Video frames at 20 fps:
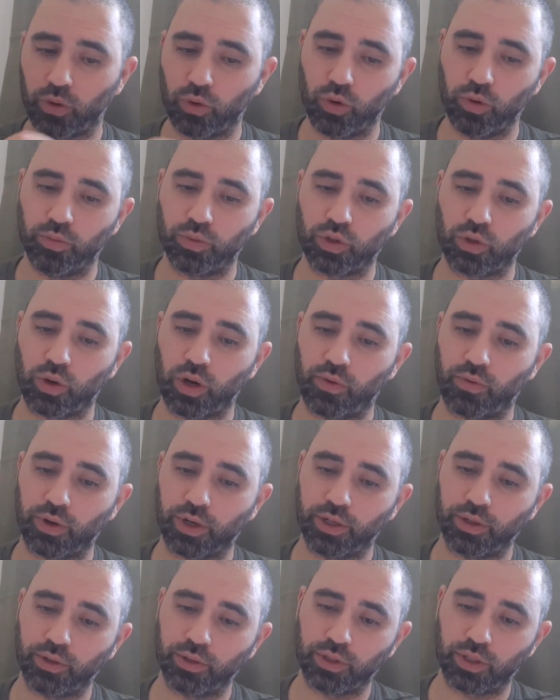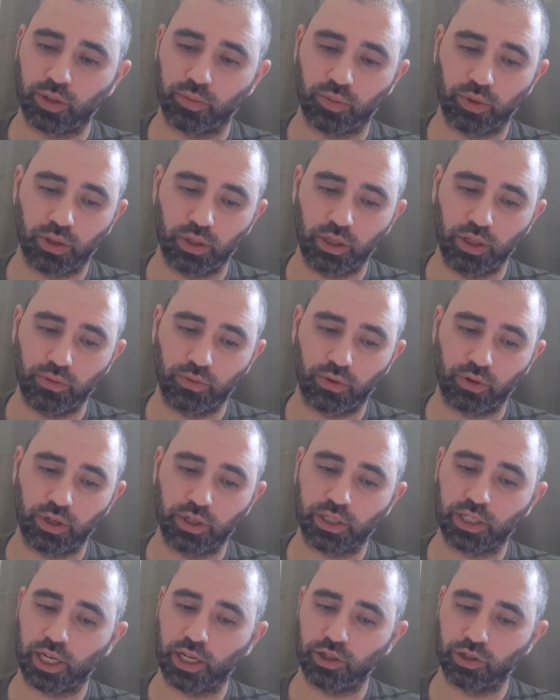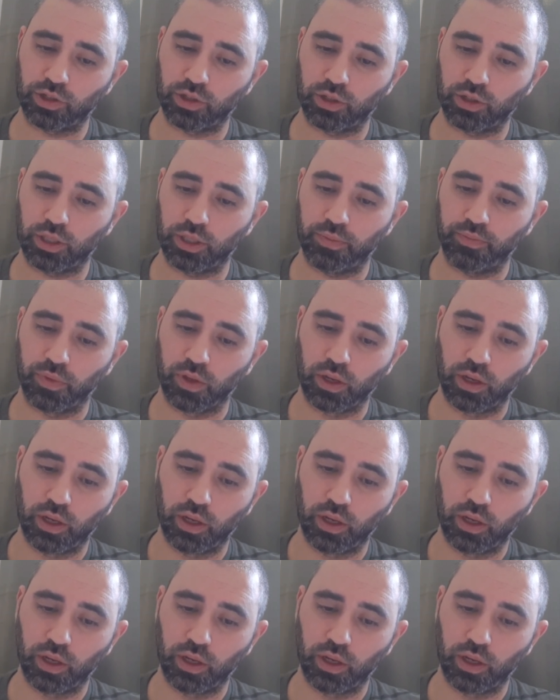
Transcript: whomsoever kills a believer intentionally,